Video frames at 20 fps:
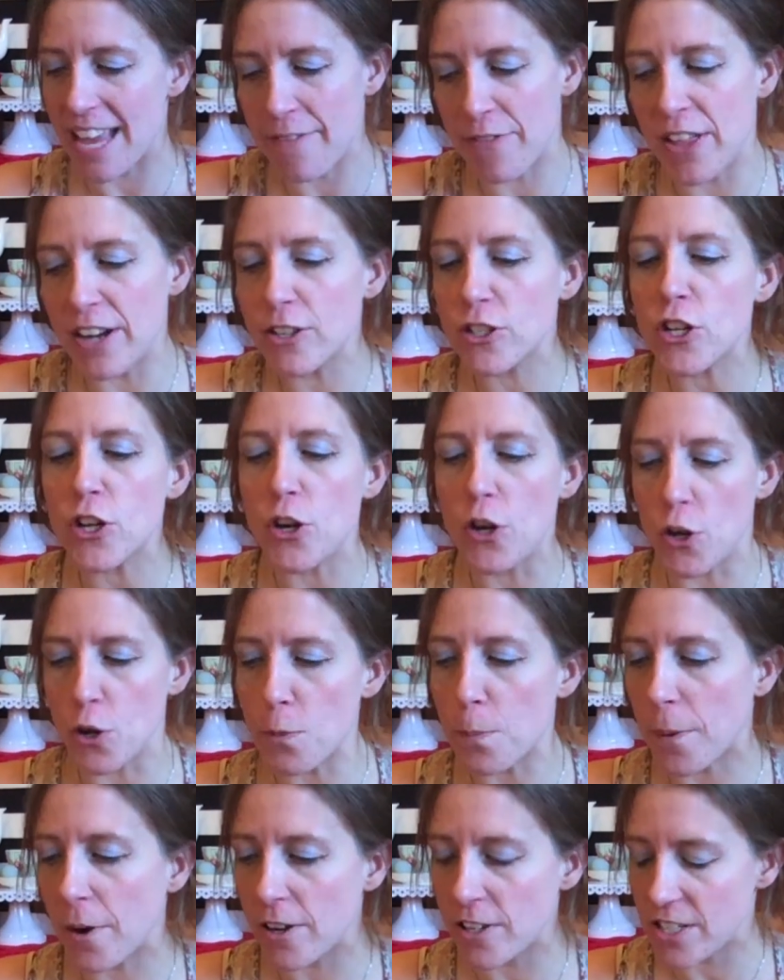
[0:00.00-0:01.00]
If there's a
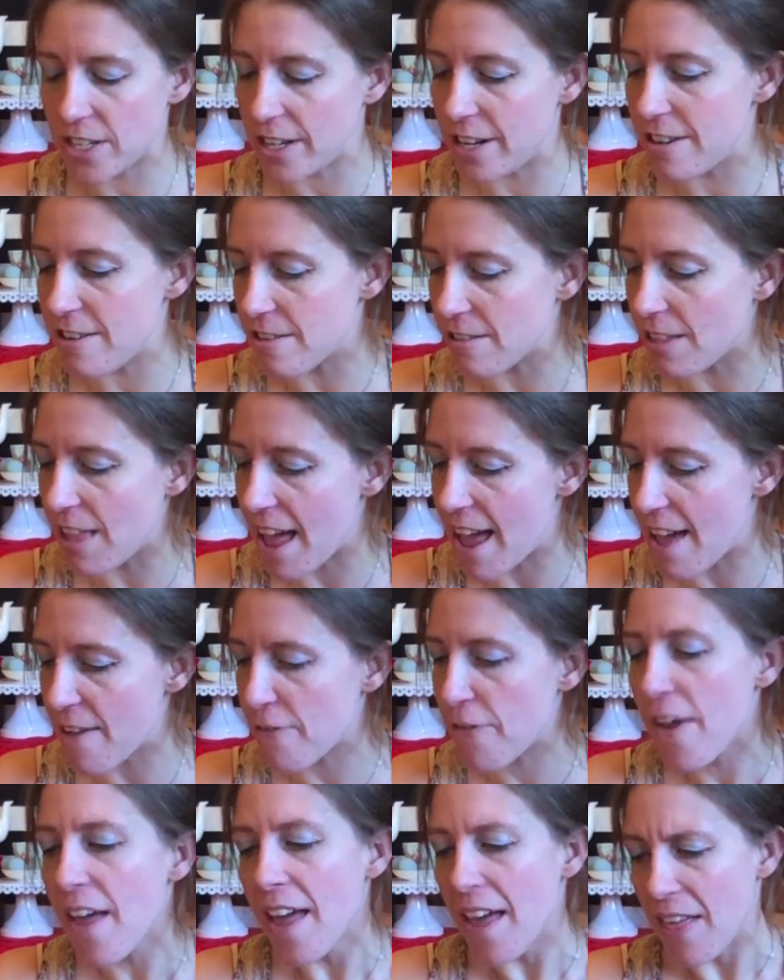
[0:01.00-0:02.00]
new person in your
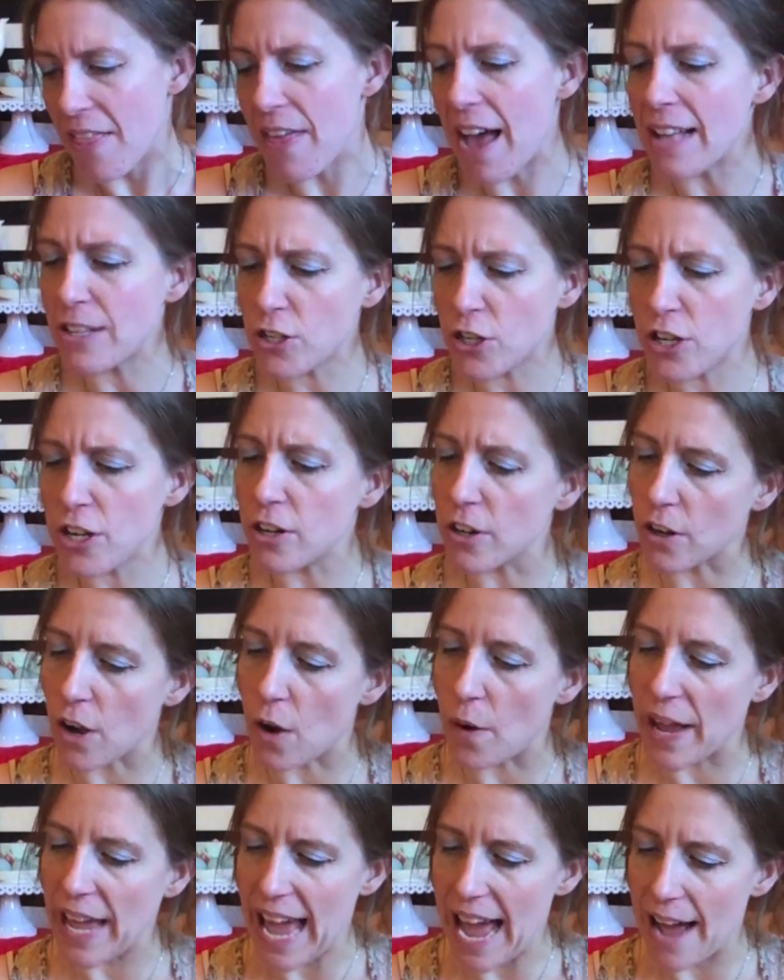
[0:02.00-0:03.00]
life, that's who you're
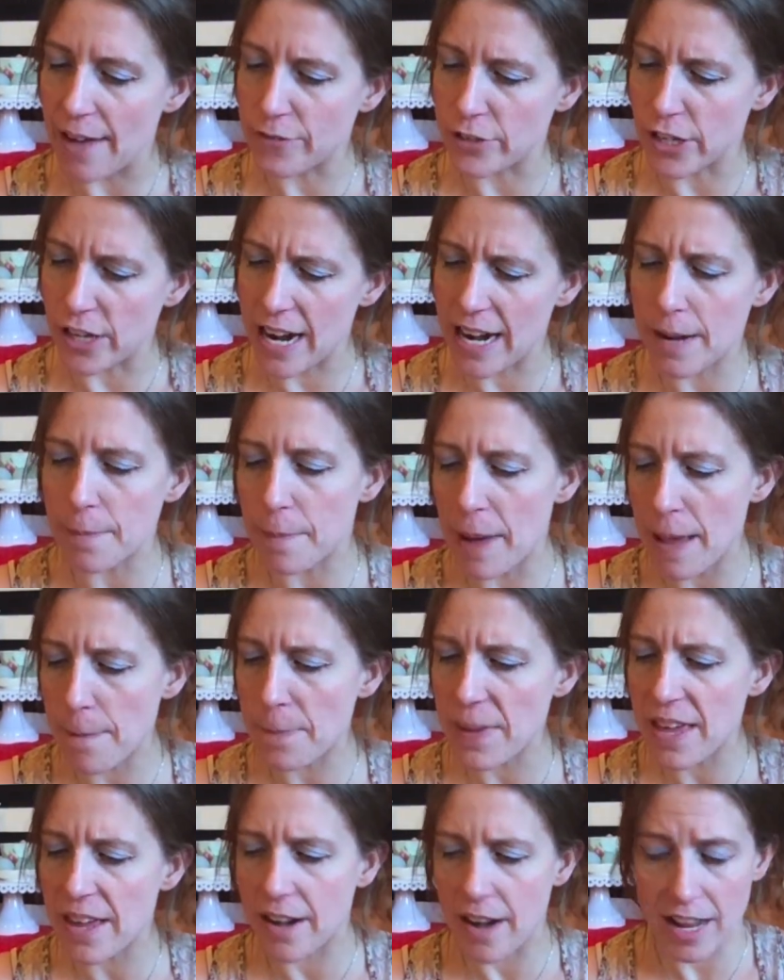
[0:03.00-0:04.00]
going after. And it might
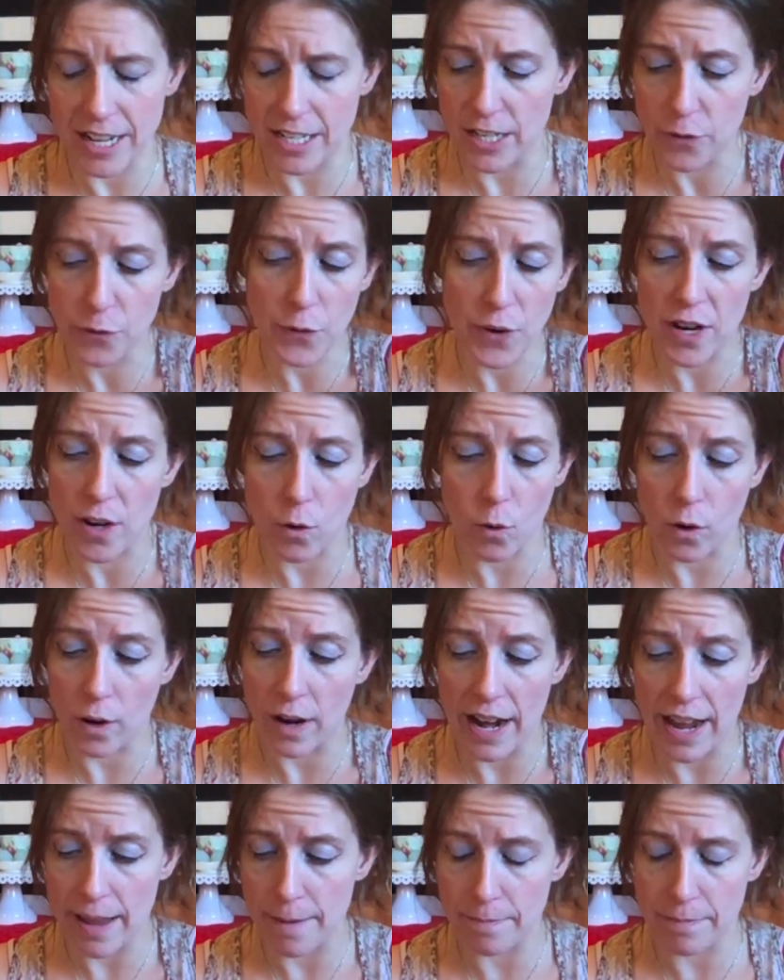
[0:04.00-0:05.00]
be a different or
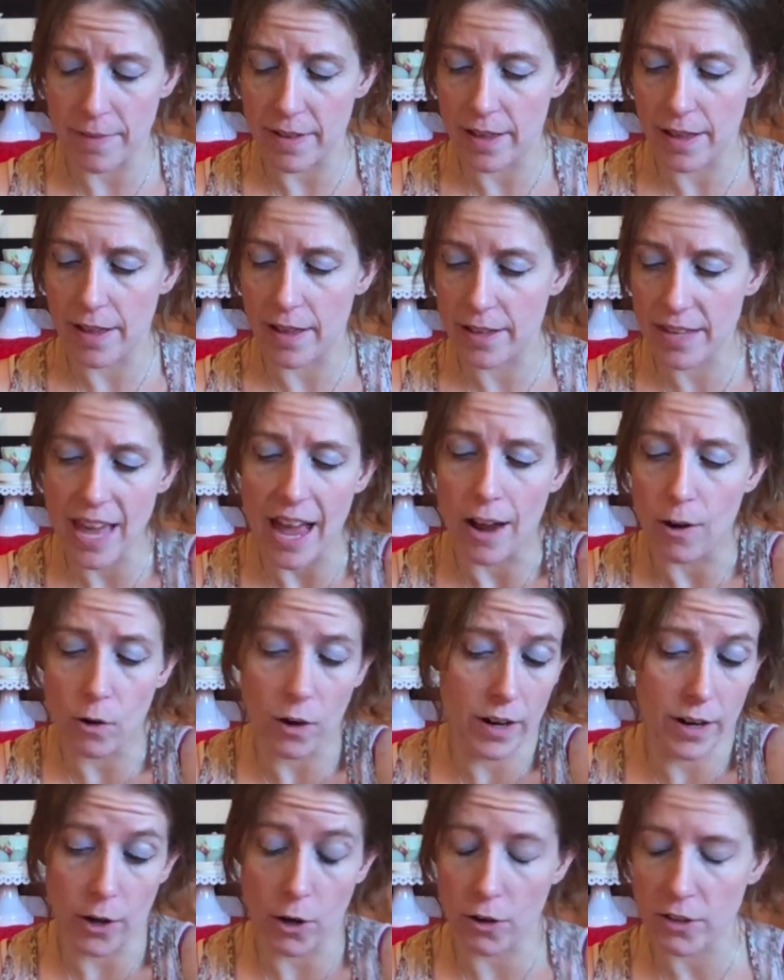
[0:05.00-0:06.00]
an
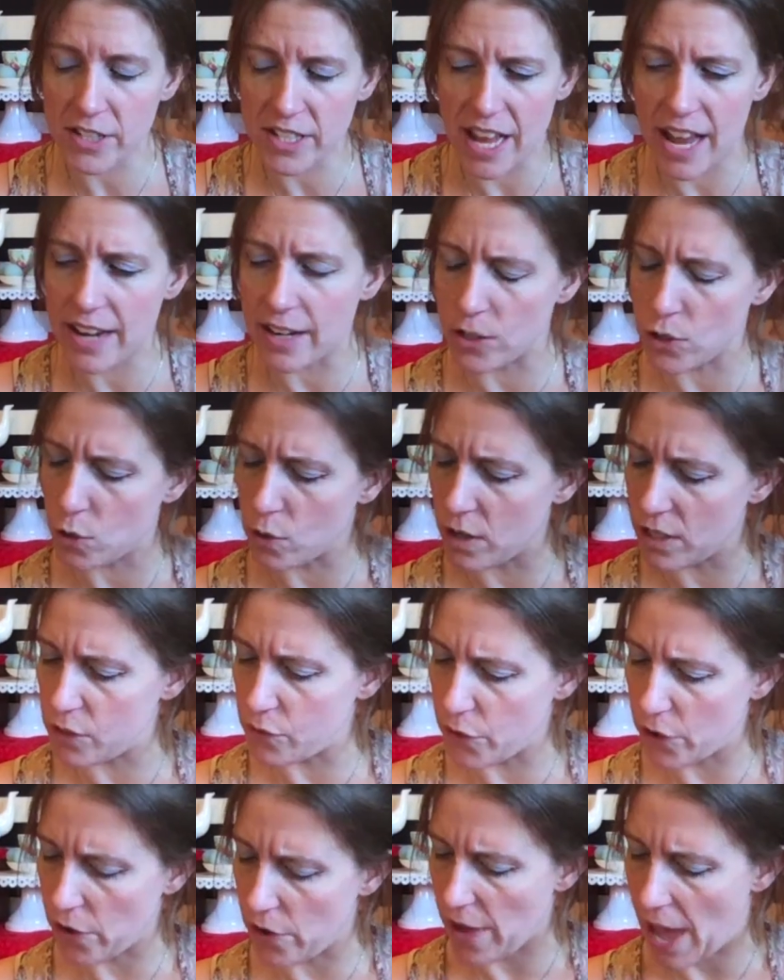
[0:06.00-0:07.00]
earth sign, a Taurus,
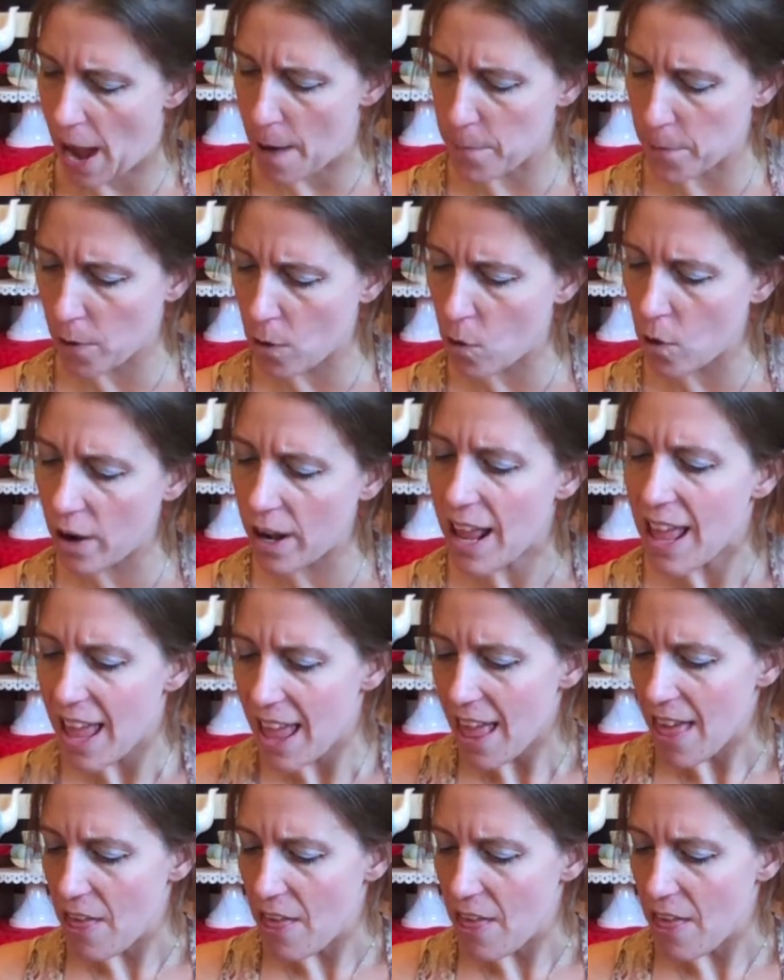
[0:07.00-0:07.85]
Virgo, Capricorn.